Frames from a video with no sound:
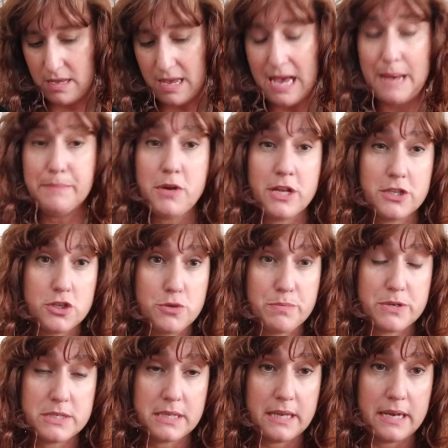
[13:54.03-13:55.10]
I'm not super
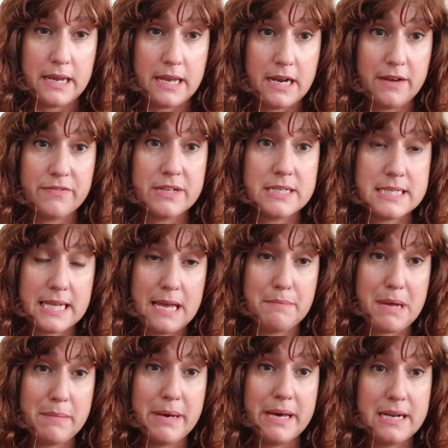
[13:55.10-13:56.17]
skinny enough to get
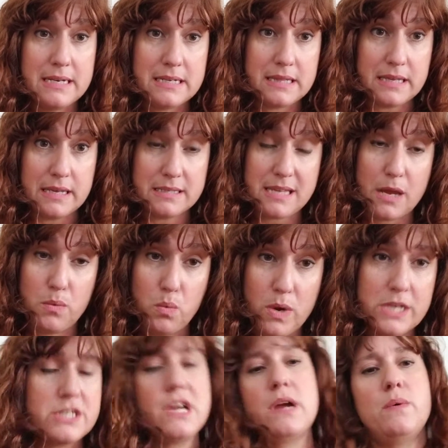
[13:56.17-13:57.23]
my butt into these. I
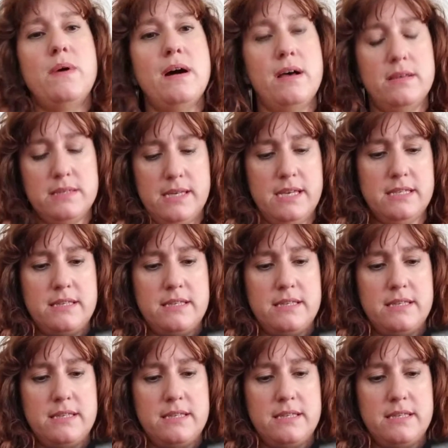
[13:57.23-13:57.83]
wish I was because